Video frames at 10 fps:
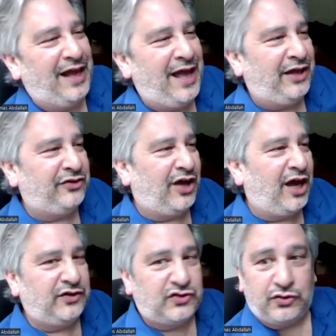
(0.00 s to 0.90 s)
And
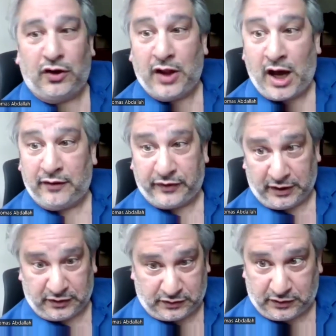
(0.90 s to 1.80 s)
I saw a lot of
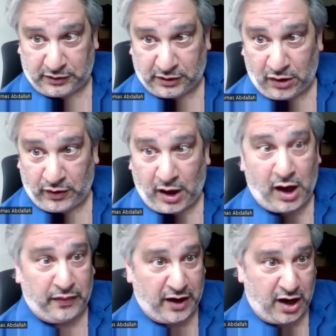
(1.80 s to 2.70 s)
things going
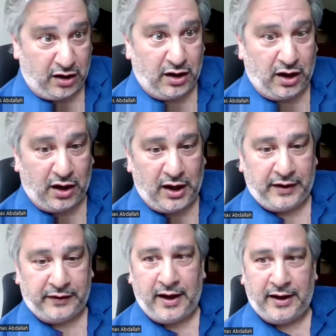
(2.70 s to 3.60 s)
on there.
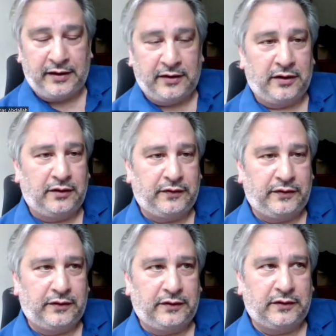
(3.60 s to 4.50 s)
And
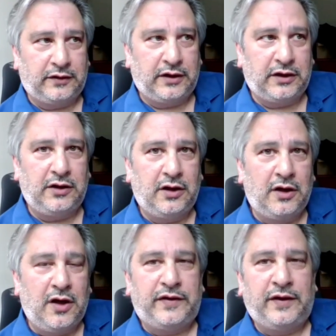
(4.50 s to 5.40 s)
the
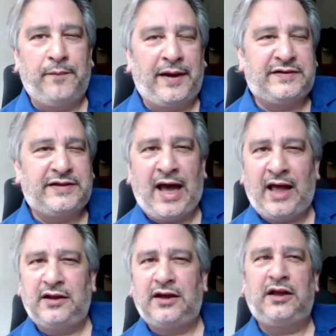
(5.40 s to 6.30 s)

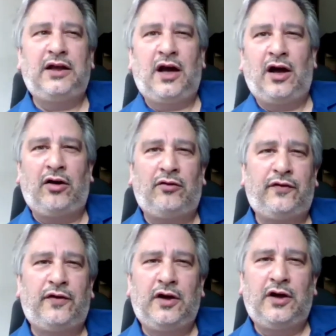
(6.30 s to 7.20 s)
mentality
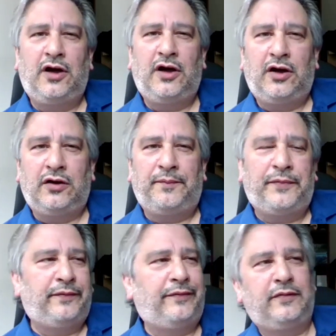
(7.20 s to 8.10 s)
of
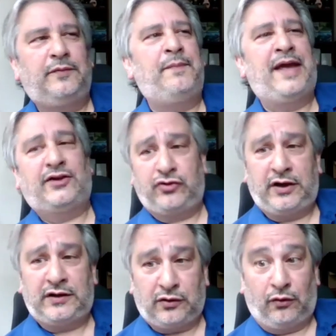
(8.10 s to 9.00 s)
mass
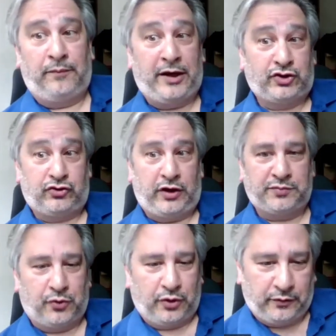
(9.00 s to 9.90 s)
transit or mass
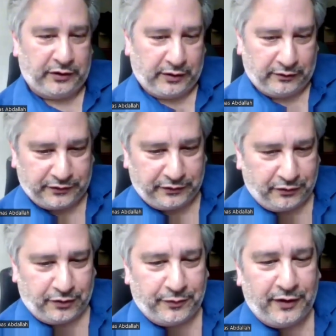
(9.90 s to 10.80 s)
transport when you go to
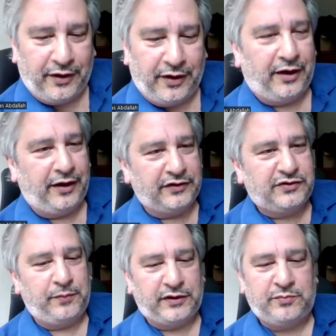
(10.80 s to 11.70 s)
Europe,
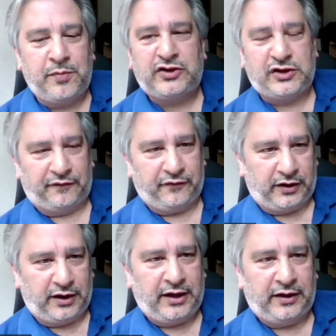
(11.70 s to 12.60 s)
it's much
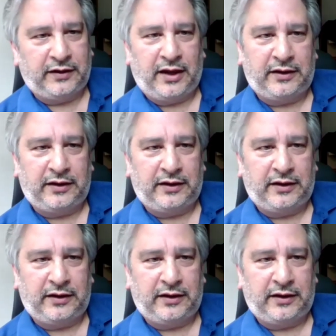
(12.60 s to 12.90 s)
different, and